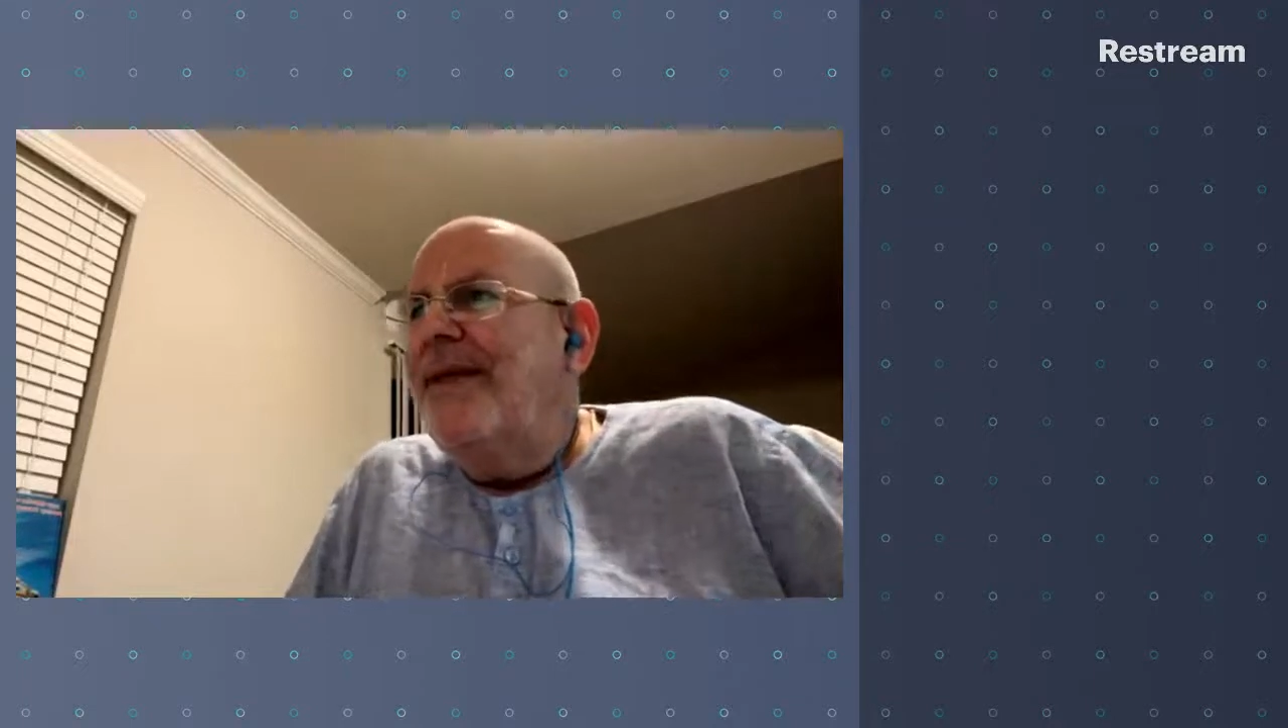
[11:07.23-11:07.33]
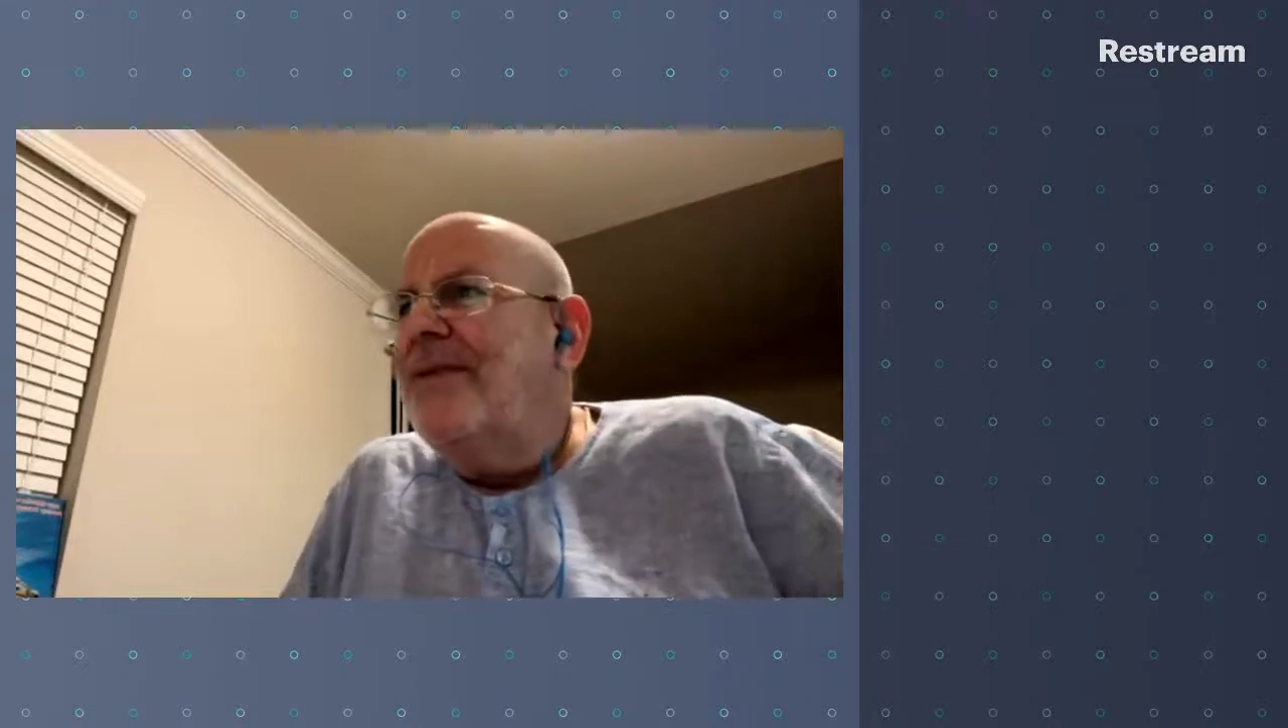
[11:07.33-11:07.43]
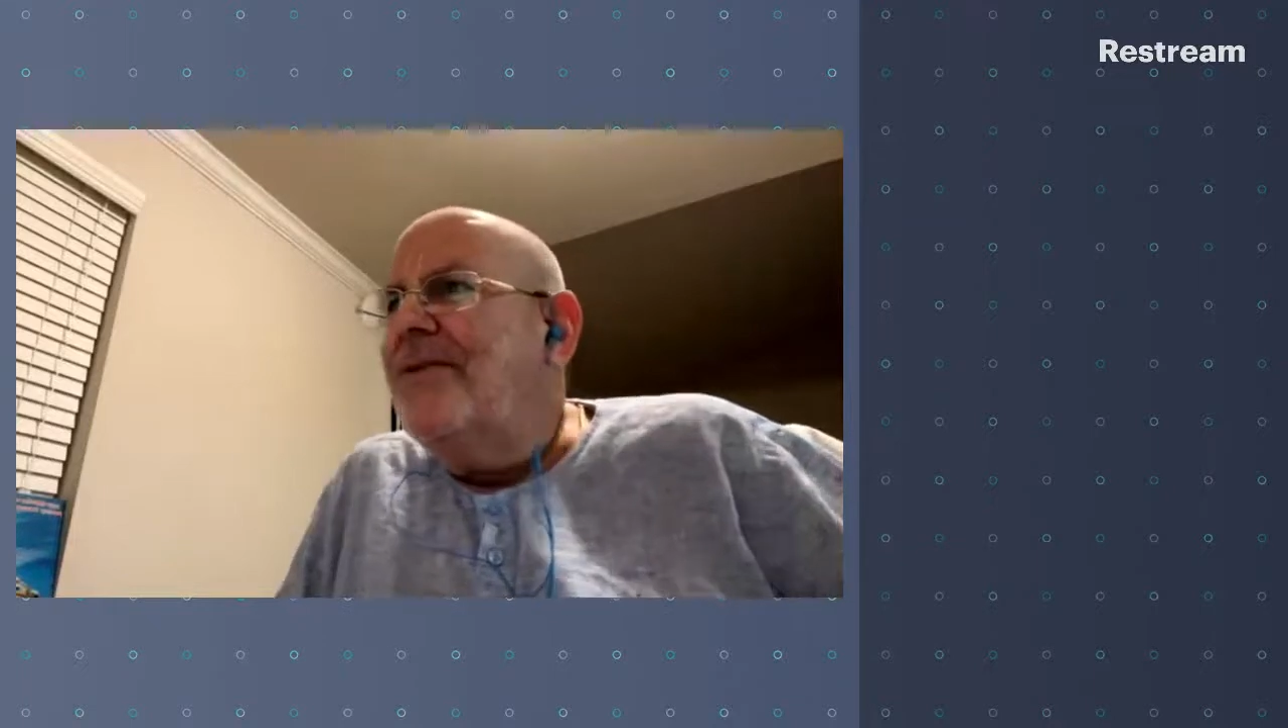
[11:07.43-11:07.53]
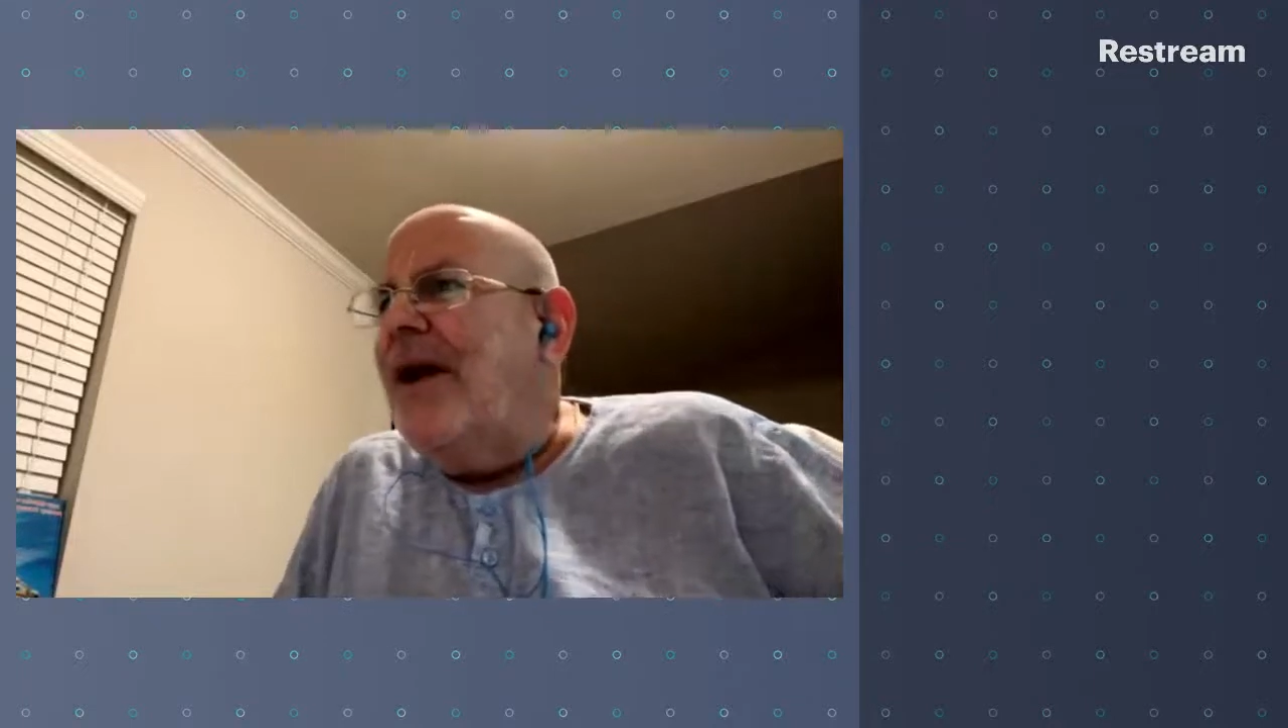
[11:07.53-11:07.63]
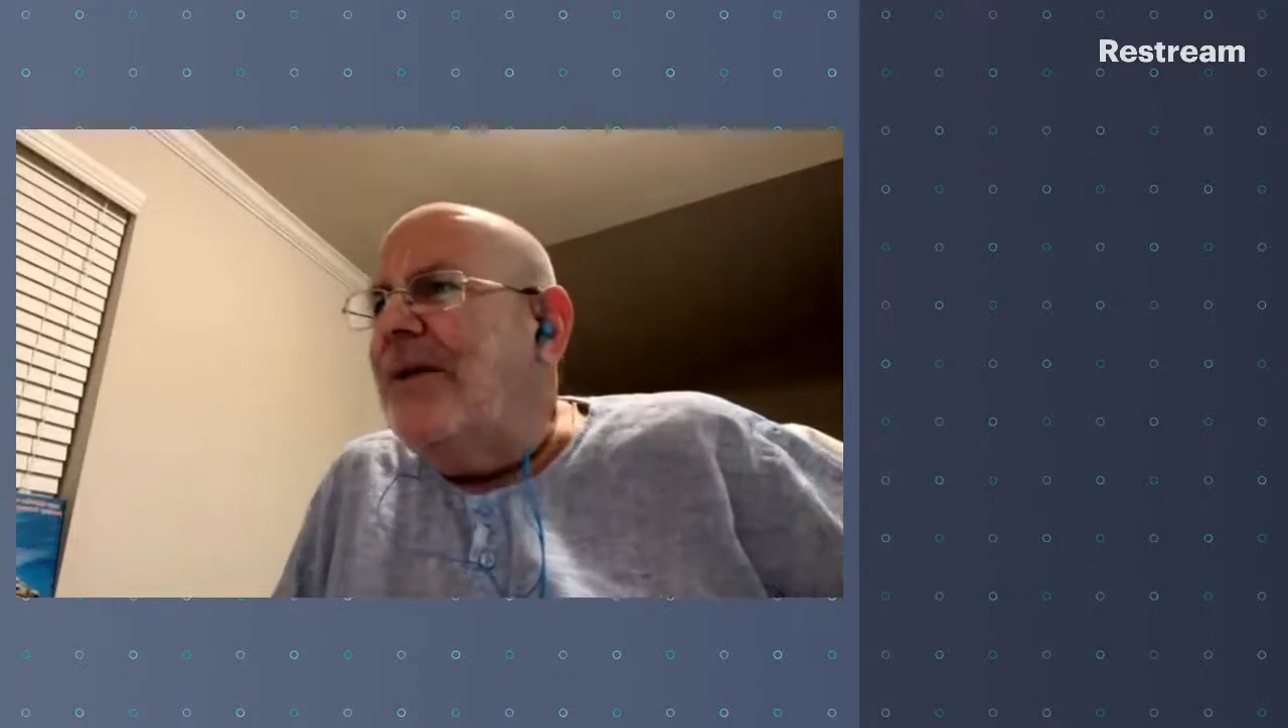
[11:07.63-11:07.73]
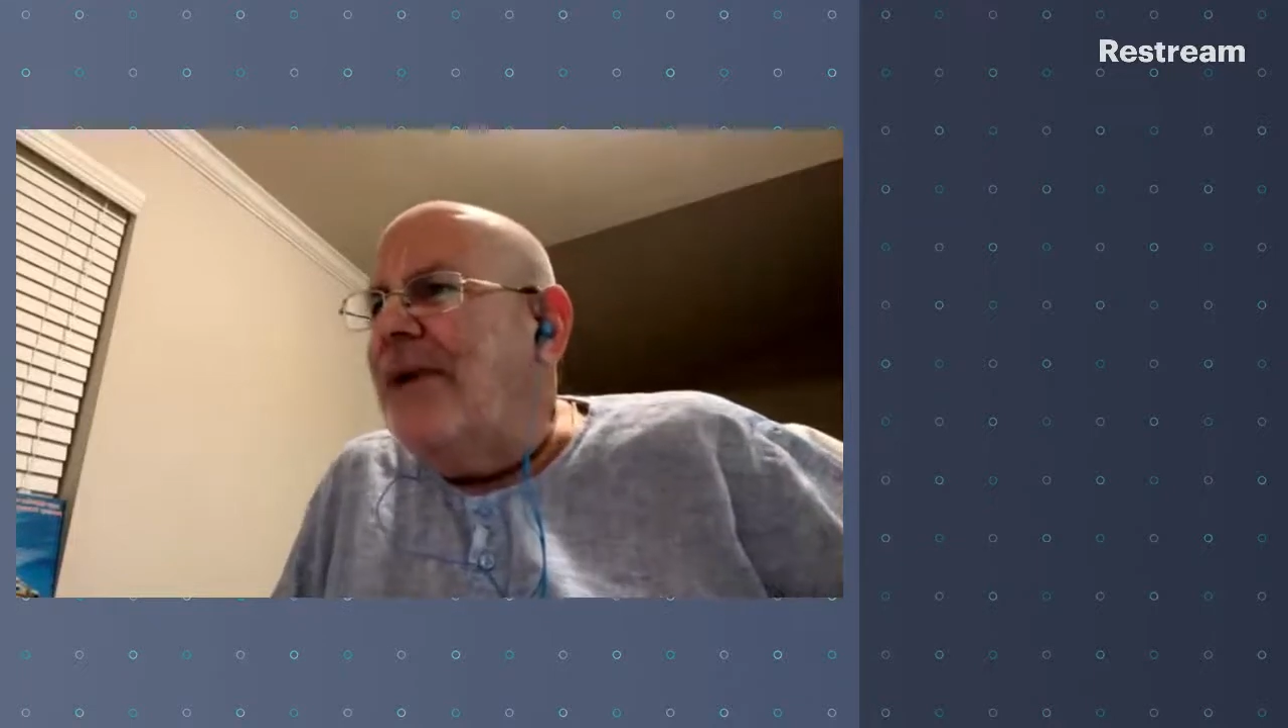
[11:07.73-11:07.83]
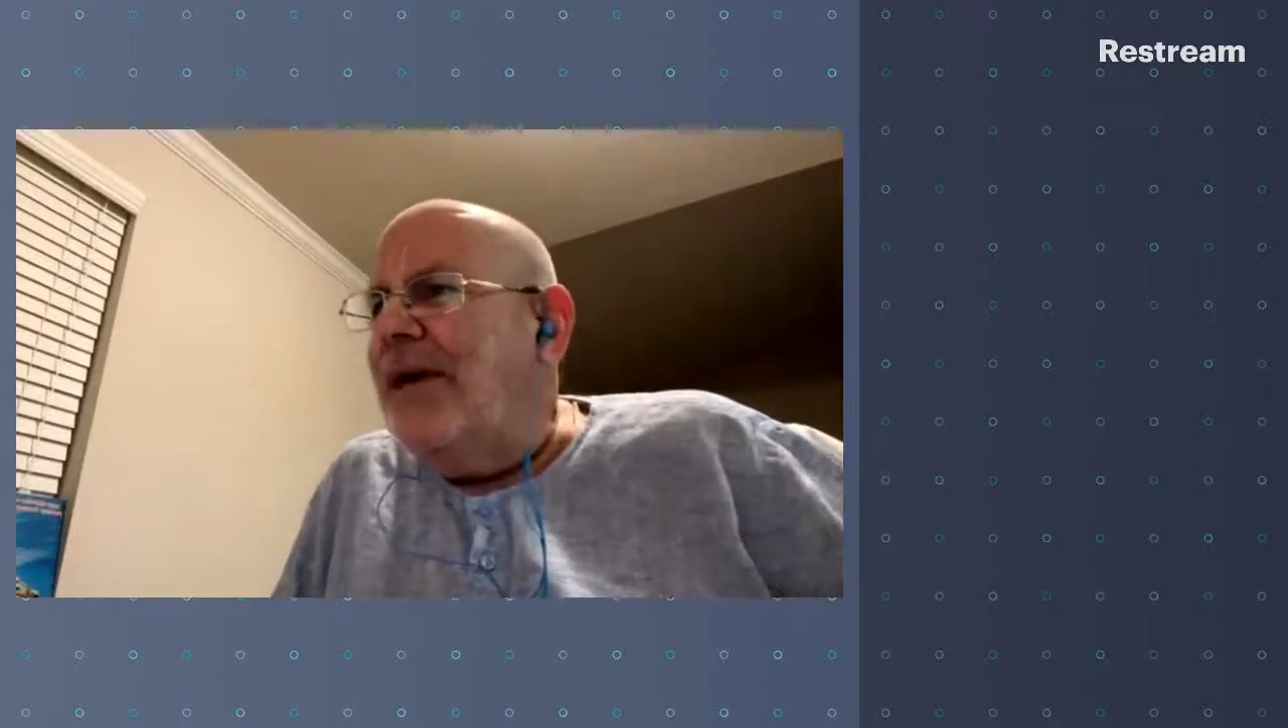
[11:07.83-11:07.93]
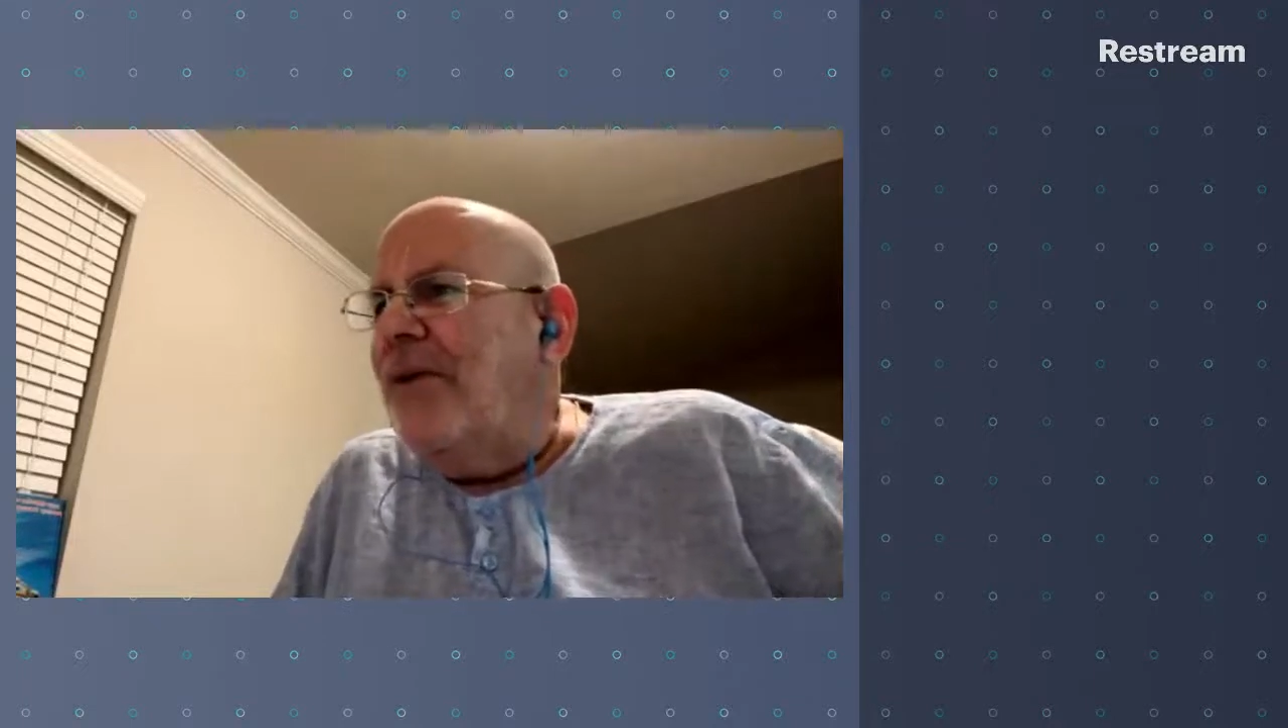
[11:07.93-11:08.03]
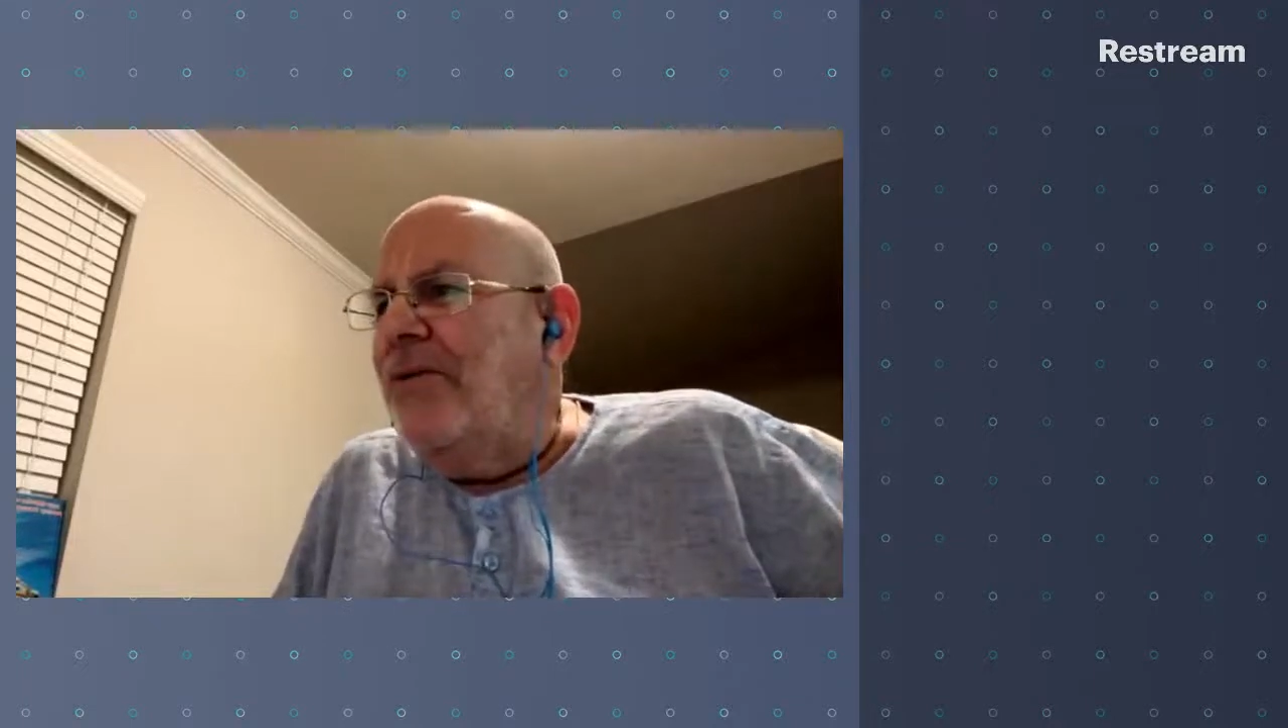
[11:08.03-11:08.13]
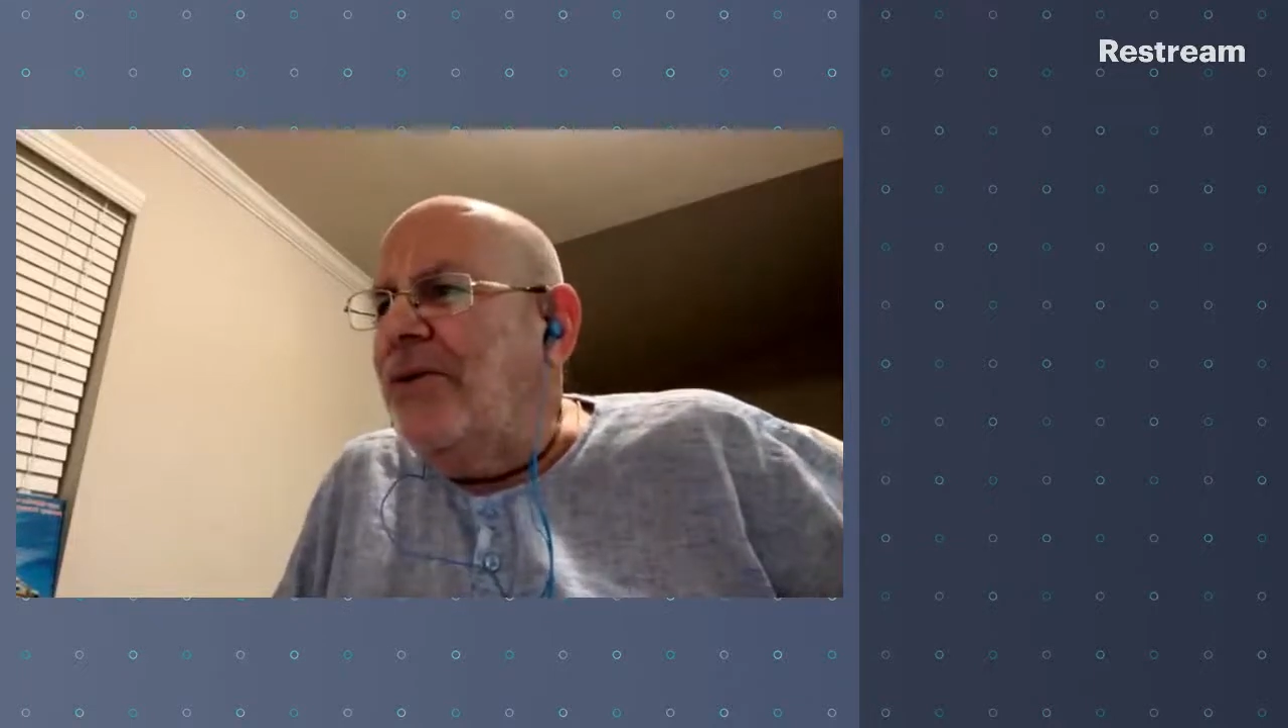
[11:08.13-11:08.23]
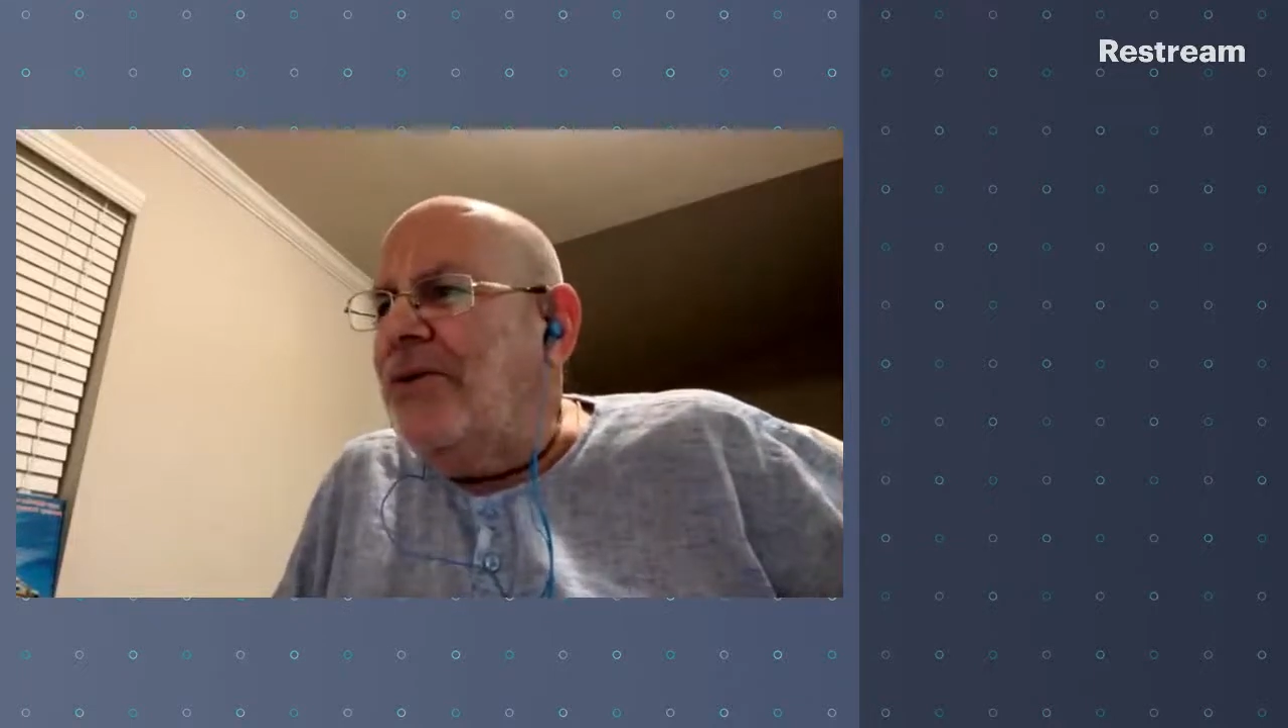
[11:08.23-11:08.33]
So I went over